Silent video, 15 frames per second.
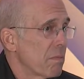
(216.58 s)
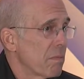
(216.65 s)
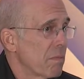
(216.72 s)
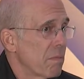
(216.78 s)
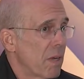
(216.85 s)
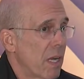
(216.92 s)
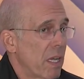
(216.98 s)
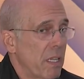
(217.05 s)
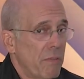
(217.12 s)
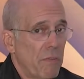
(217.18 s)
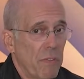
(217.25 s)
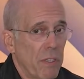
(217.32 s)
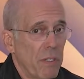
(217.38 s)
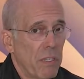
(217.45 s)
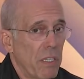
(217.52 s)
my
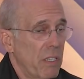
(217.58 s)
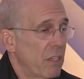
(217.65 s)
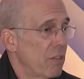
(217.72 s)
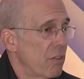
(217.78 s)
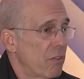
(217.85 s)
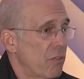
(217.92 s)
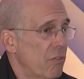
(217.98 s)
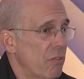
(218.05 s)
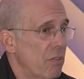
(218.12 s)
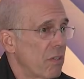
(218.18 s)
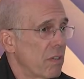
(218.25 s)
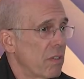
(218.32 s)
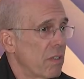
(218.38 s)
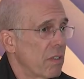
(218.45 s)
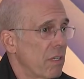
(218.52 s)
feeling is
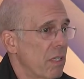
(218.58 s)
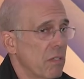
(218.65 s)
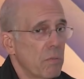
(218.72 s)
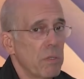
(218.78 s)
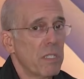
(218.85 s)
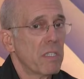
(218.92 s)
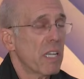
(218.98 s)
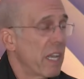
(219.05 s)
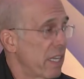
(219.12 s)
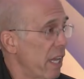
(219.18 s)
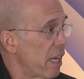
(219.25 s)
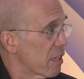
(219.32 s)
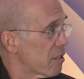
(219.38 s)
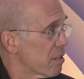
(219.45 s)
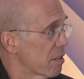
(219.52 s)
it'll be
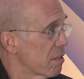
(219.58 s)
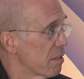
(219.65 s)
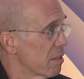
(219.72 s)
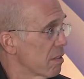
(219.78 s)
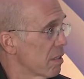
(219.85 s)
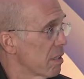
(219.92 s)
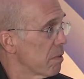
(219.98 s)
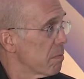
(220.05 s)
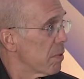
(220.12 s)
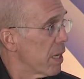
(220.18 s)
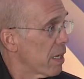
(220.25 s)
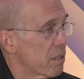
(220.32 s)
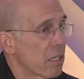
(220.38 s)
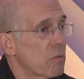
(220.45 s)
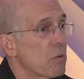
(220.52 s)
10x the
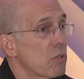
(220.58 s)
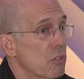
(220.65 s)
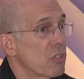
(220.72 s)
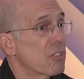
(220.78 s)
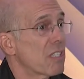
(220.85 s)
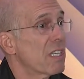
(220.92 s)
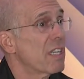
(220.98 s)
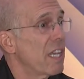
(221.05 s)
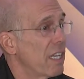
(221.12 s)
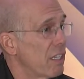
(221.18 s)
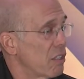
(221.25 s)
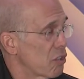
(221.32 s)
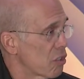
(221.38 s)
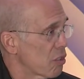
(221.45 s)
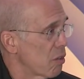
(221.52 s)
impact. Like we're just
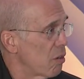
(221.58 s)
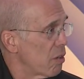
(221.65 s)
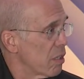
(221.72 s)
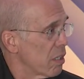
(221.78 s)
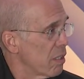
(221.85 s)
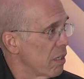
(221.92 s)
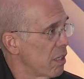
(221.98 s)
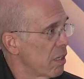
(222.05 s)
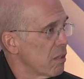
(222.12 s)
getting started.